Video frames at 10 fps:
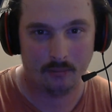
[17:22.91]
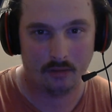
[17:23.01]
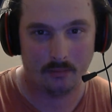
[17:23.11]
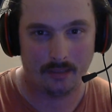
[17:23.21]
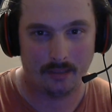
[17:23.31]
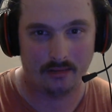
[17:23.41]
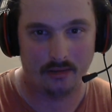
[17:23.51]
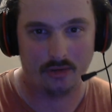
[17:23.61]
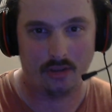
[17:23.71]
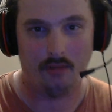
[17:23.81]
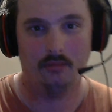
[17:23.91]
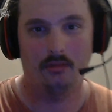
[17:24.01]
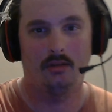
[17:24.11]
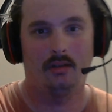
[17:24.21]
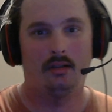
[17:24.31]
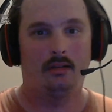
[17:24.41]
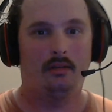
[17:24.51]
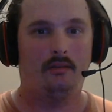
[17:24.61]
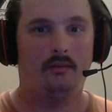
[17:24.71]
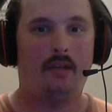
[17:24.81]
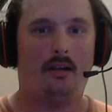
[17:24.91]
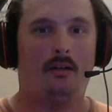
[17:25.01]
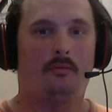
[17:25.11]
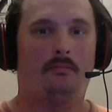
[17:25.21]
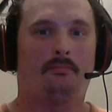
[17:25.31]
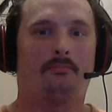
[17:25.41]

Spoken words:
And welcome back to the show. Now,